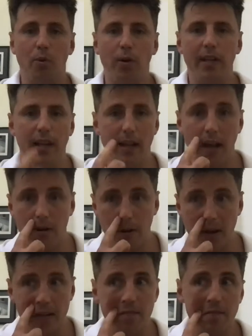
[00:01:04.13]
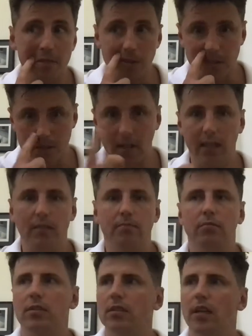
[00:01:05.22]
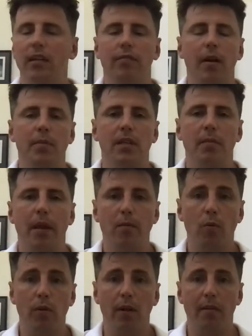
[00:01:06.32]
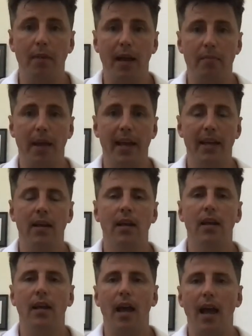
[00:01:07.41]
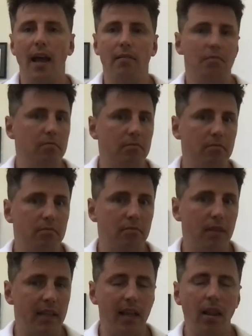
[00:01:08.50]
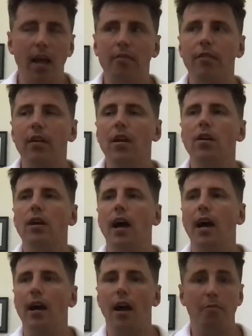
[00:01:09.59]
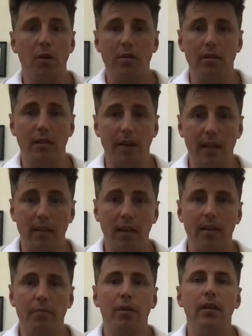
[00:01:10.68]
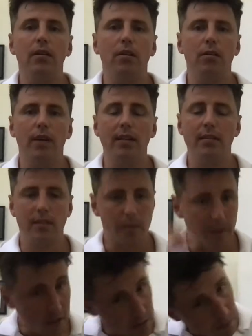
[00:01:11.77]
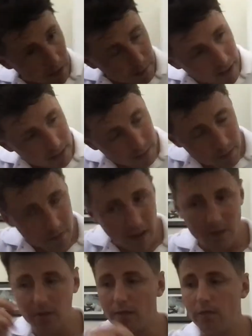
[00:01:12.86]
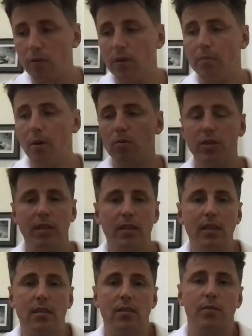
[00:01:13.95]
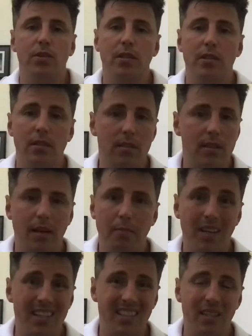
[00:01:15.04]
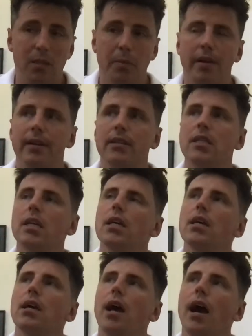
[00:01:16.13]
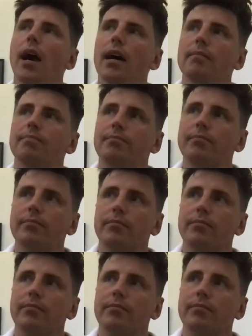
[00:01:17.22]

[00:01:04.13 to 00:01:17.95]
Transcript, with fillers: point in our career, because ninety to ninety-five percent of people will have back pain in their life. Uh, I personally have had like a pretty horrendous experience of back pain with actually fully bulging a disc, which isn't a pleasant experience. Um,